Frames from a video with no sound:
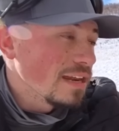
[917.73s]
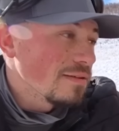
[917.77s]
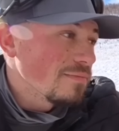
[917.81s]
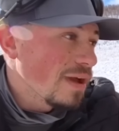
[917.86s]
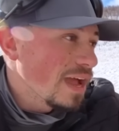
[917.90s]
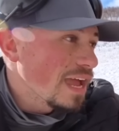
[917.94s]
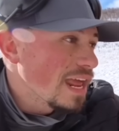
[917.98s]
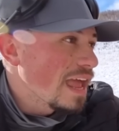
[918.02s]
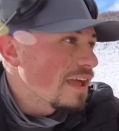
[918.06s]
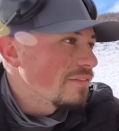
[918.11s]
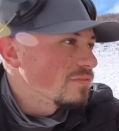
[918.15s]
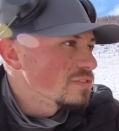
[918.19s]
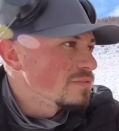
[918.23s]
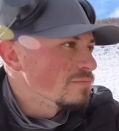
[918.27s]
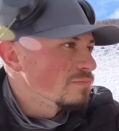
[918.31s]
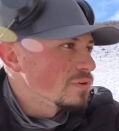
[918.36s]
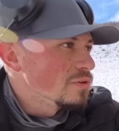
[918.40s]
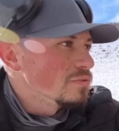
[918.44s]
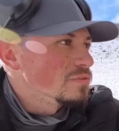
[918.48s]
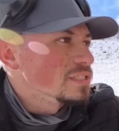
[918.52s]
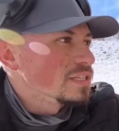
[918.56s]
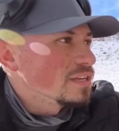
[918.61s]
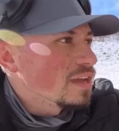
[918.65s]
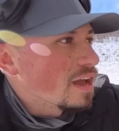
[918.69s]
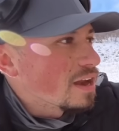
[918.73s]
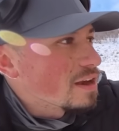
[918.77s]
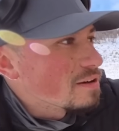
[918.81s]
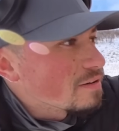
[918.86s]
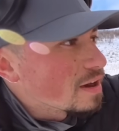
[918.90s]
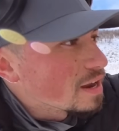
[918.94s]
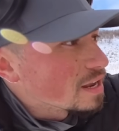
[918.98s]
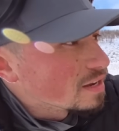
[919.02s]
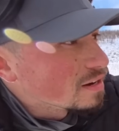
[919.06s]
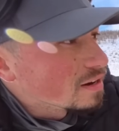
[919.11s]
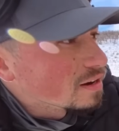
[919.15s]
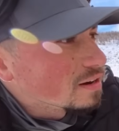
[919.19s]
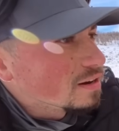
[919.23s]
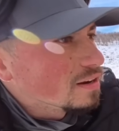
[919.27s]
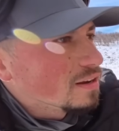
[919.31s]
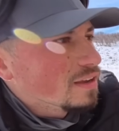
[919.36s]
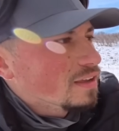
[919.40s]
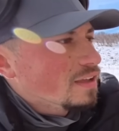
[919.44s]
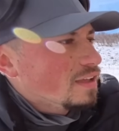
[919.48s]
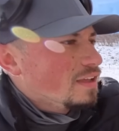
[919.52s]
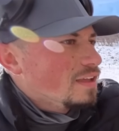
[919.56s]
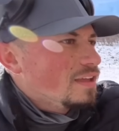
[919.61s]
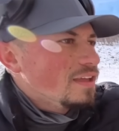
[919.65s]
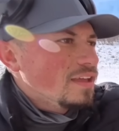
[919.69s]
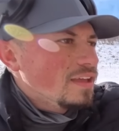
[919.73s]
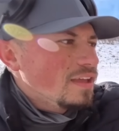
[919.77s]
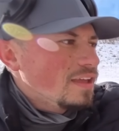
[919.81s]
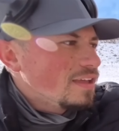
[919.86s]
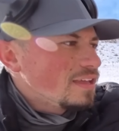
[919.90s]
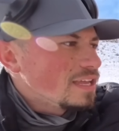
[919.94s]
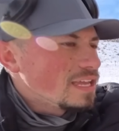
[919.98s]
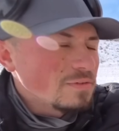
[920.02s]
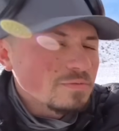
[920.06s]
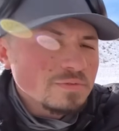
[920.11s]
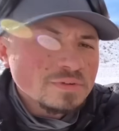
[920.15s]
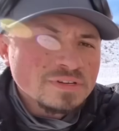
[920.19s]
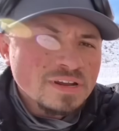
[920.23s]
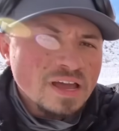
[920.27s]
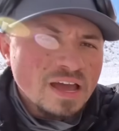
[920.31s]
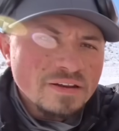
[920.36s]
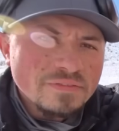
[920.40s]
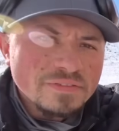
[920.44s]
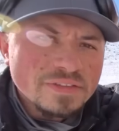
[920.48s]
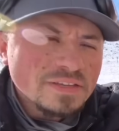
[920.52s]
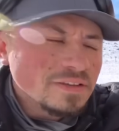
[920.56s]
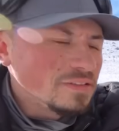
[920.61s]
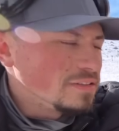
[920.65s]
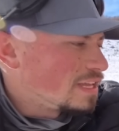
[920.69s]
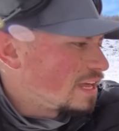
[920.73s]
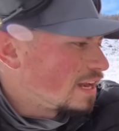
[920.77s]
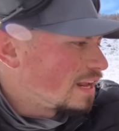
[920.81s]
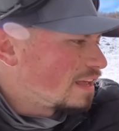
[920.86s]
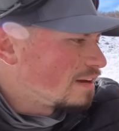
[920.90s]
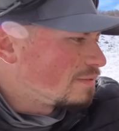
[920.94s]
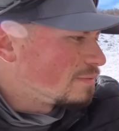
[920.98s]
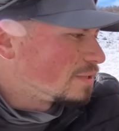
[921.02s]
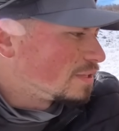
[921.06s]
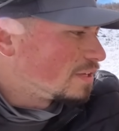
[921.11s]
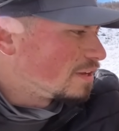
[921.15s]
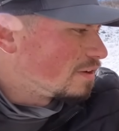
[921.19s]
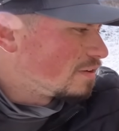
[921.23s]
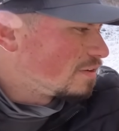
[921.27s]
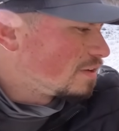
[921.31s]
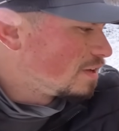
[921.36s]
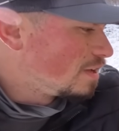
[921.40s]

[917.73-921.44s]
it might have some bruising on it right here. It would not have killed that animal though.